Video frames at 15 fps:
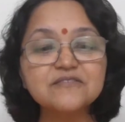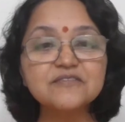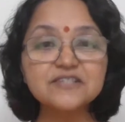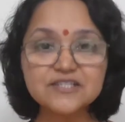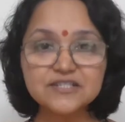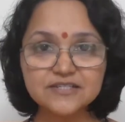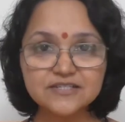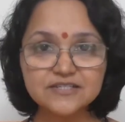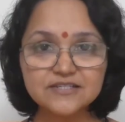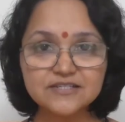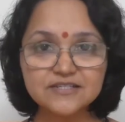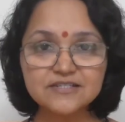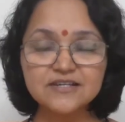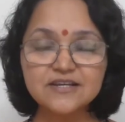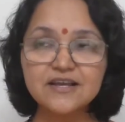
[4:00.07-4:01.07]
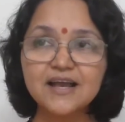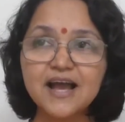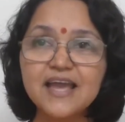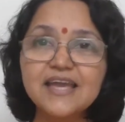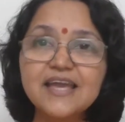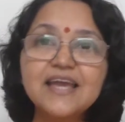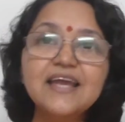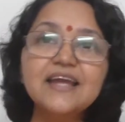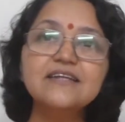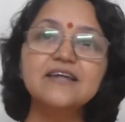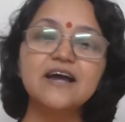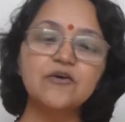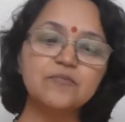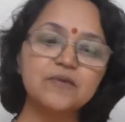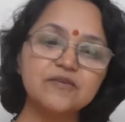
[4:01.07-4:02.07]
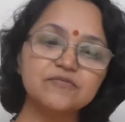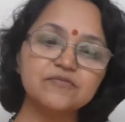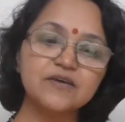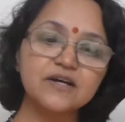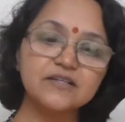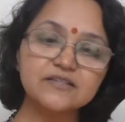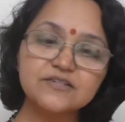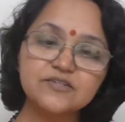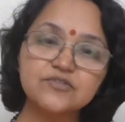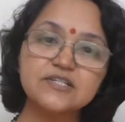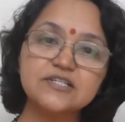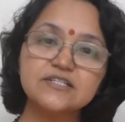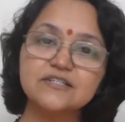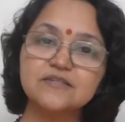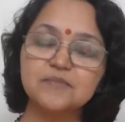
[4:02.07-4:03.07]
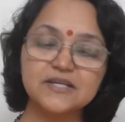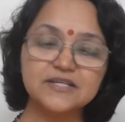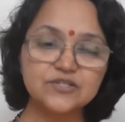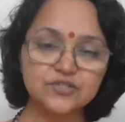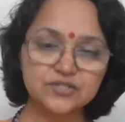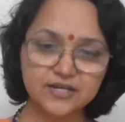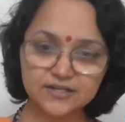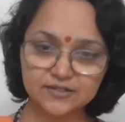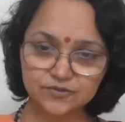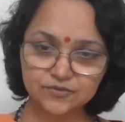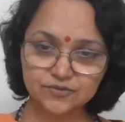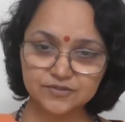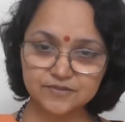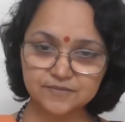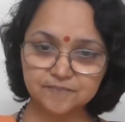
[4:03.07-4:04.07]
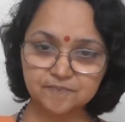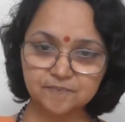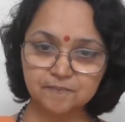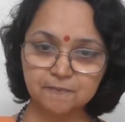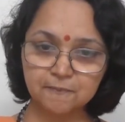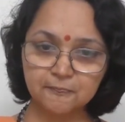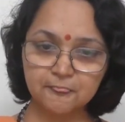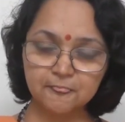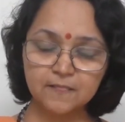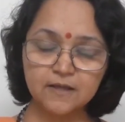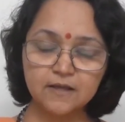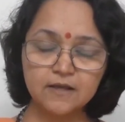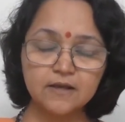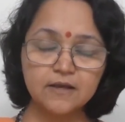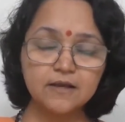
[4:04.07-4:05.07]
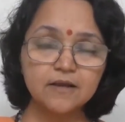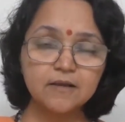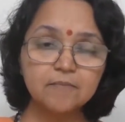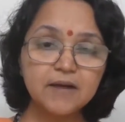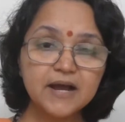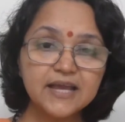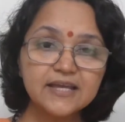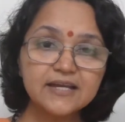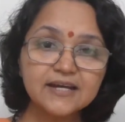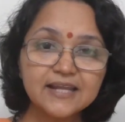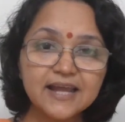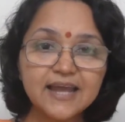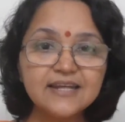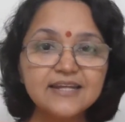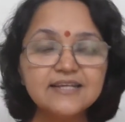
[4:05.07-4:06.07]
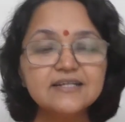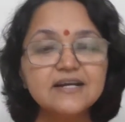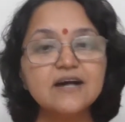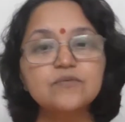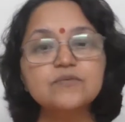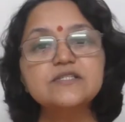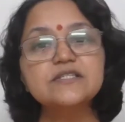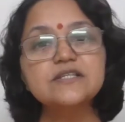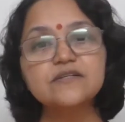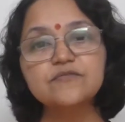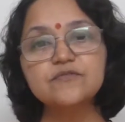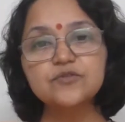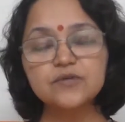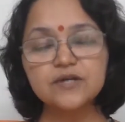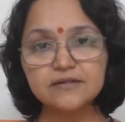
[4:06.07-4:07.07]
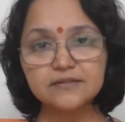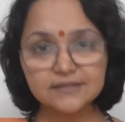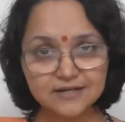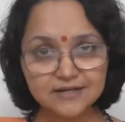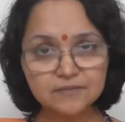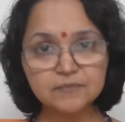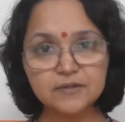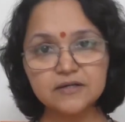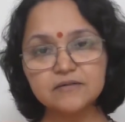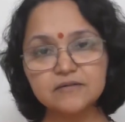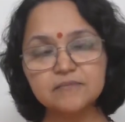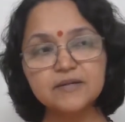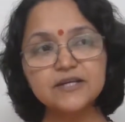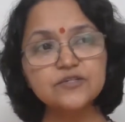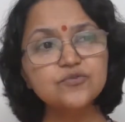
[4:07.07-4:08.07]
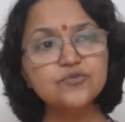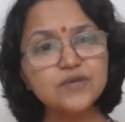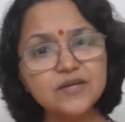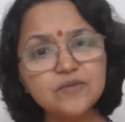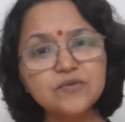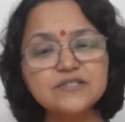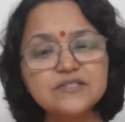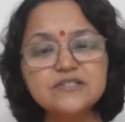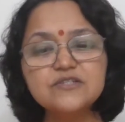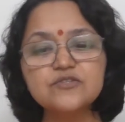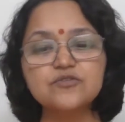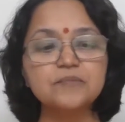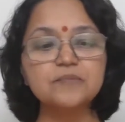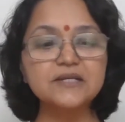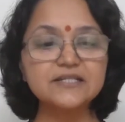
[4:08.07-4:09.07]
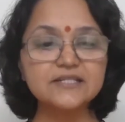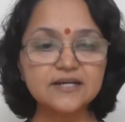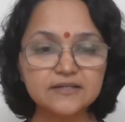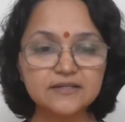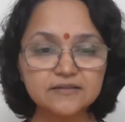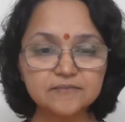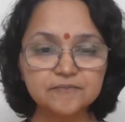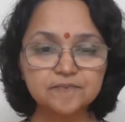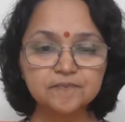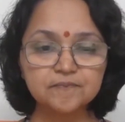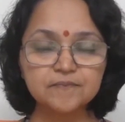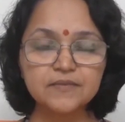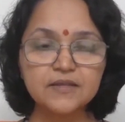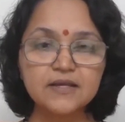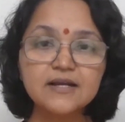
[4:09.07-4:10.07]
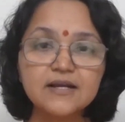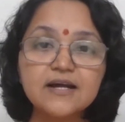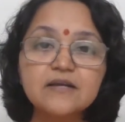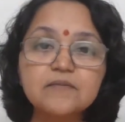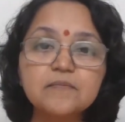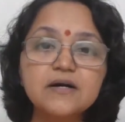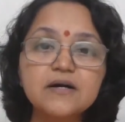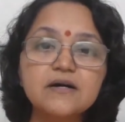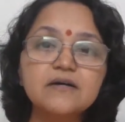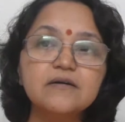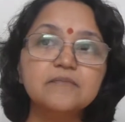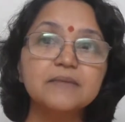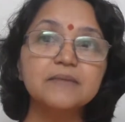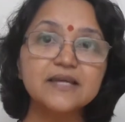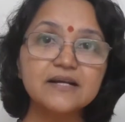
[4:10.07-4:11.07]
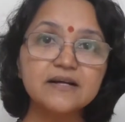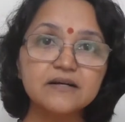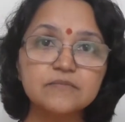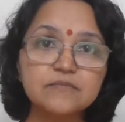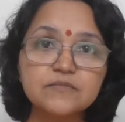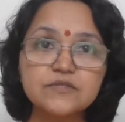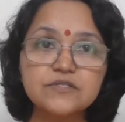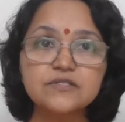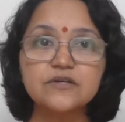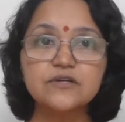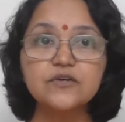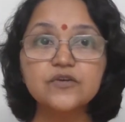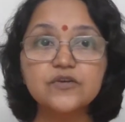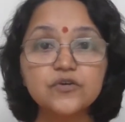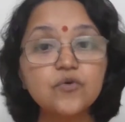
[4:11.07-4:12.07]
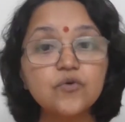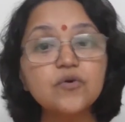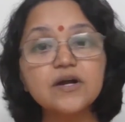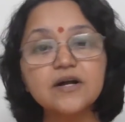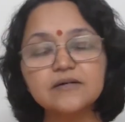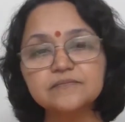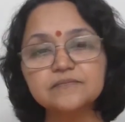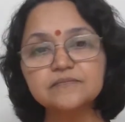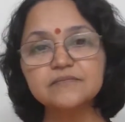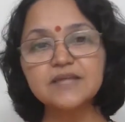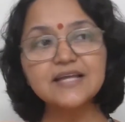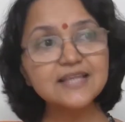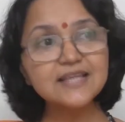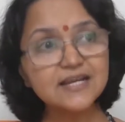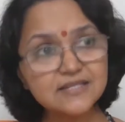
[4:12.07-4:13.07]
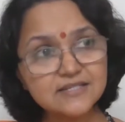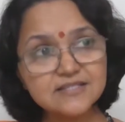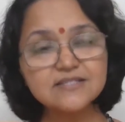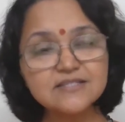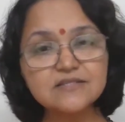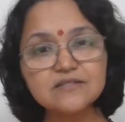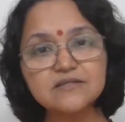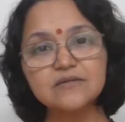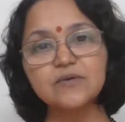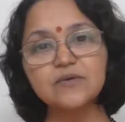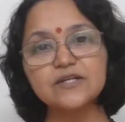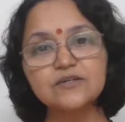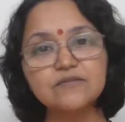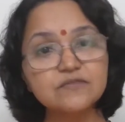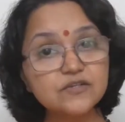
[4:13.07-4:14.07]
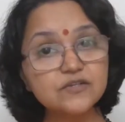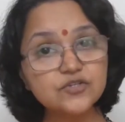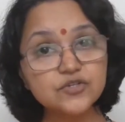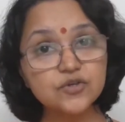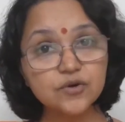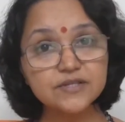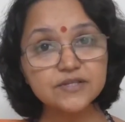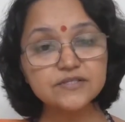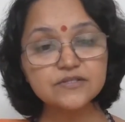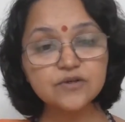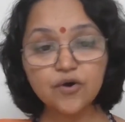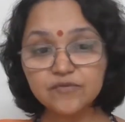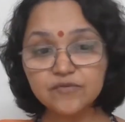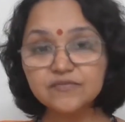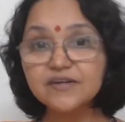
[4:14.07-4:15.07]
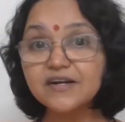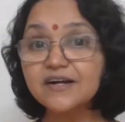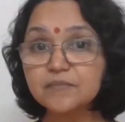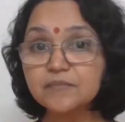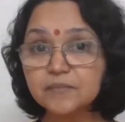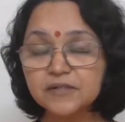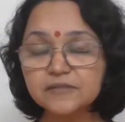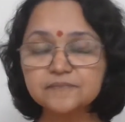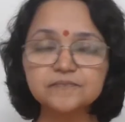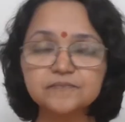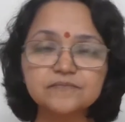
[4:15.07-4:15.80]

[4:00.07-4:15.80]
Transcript: aversions. I hate how my father treated me in childhood. By aligning ourselves to dharma, by doing what is to be done, karma becomes yoga. And that is one of the joys of karma.